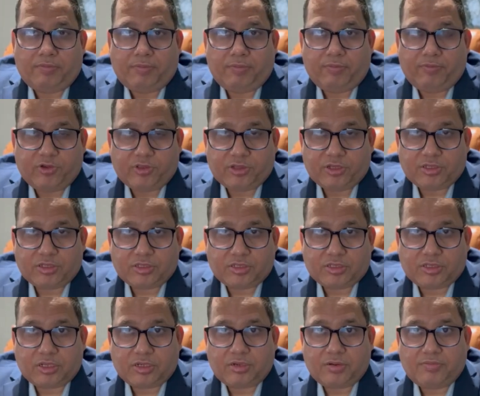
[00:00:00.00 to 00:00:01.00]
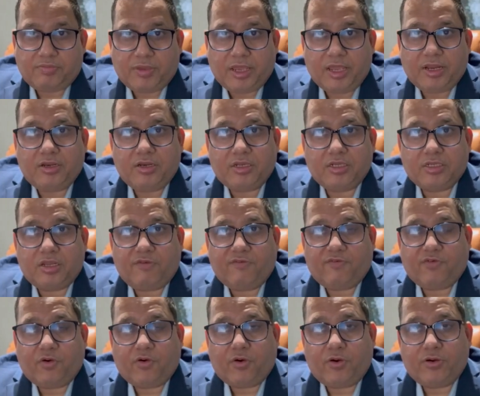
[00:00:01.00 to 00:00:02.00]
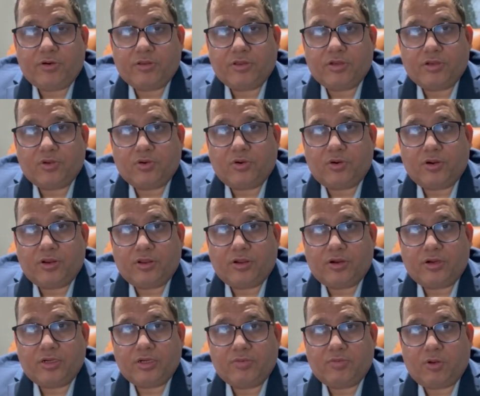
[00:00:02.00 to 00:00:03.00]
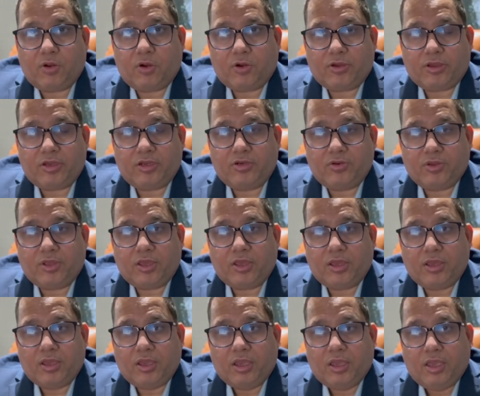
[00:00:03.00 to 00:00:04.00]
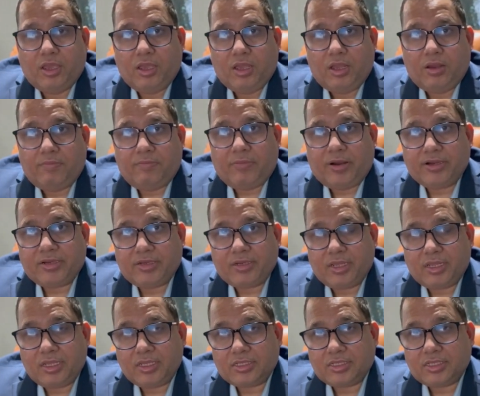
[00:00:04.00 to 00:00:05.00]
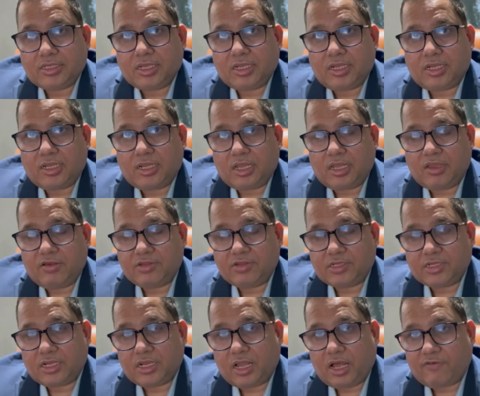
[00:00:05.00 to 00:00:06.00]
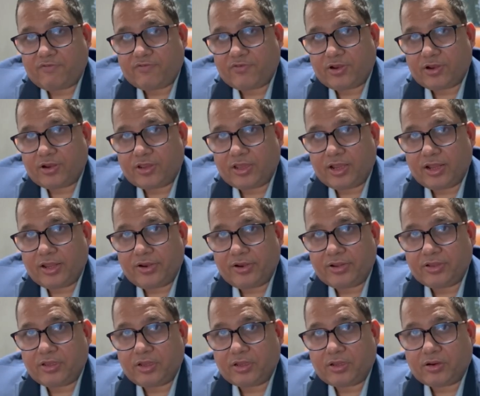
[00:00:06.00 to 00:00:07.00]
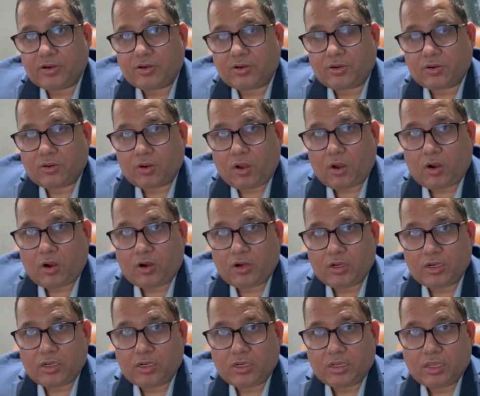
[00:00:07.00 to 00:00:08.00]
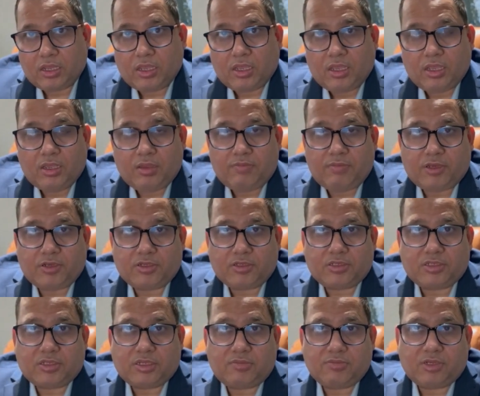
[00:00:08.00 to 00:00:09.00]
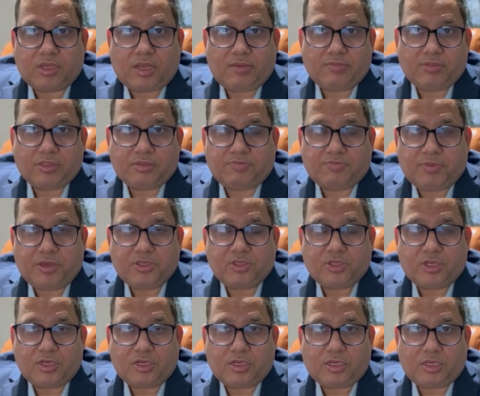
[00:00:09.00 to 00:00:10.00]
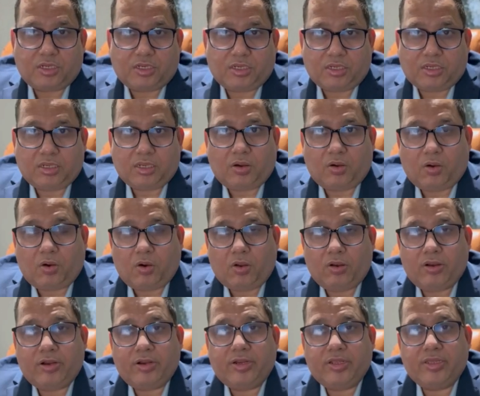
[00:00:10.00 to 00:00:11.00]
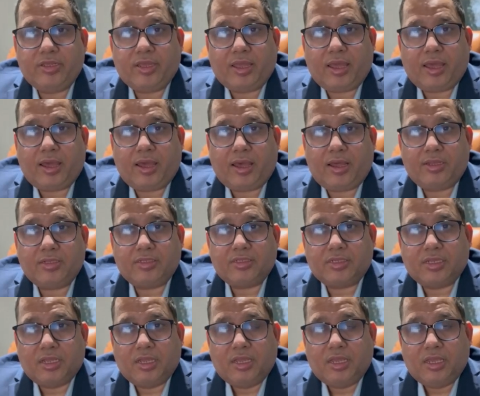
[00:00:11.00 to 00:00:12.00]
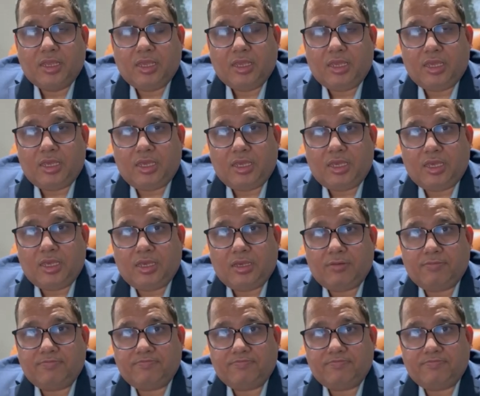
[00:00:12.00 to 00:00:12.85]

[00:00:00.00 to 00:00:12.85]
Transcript: which is the main reason for the coronary artery blockade. Okay, but still after clearing the clot, because sometimes patient already has a